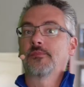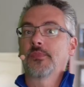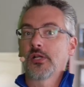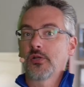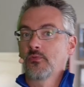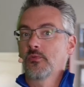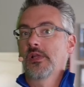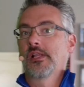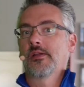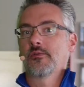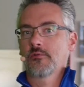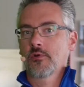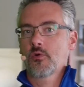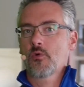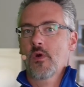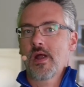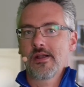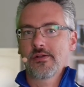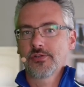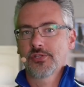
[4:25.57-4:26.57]
but it really
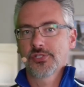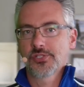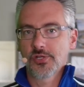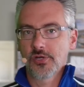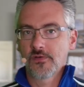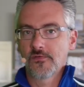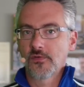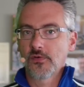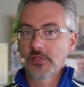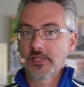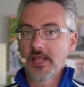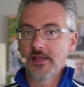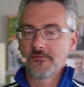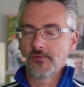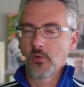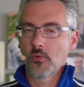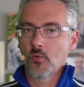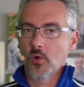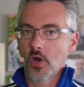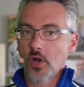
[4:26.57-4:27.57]
requires server
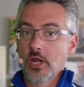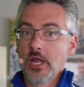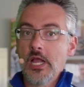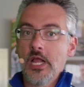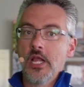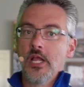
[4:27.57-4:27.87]
level work.